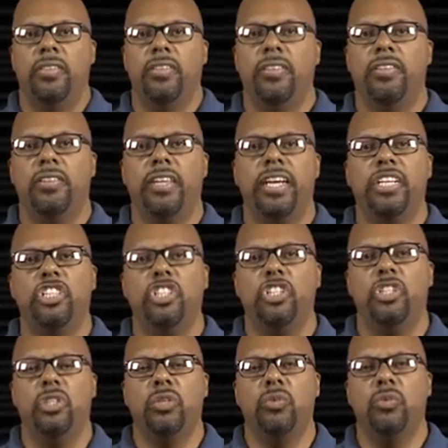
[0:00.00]
This
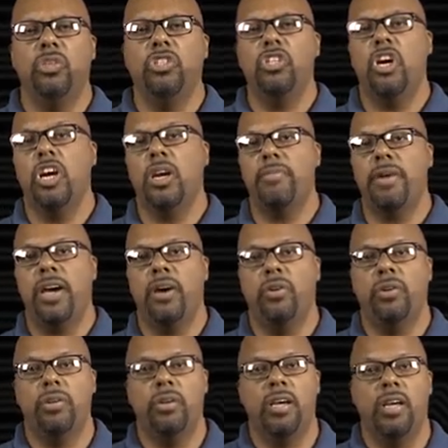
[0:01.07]
lecture, we'll talk
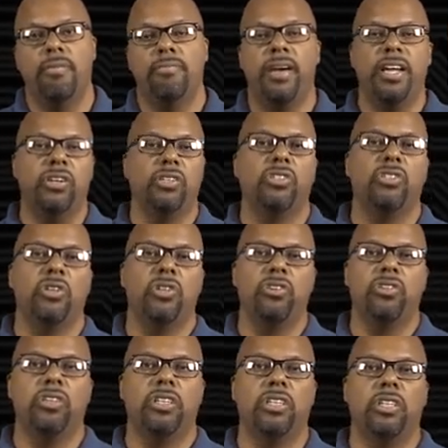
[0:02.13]
about
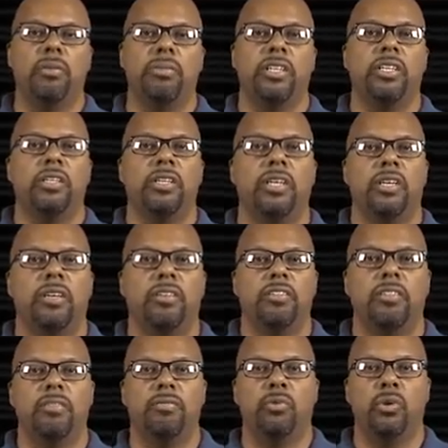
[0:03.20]
microcontrollers in a little bit
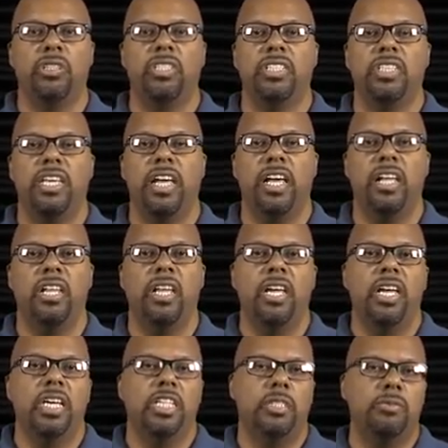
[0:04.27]
more detail.
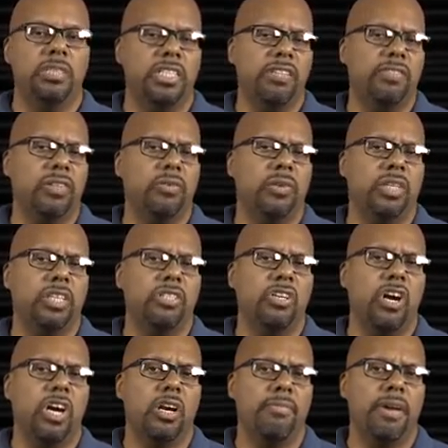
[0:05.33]
Specifically, we're going to
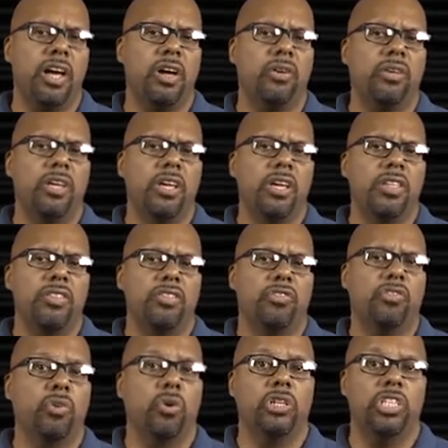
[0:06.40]
talk about the
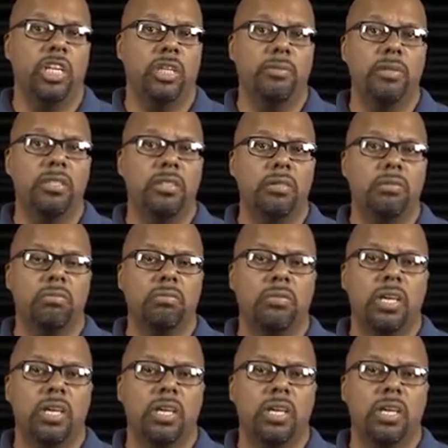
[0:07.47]
storage elements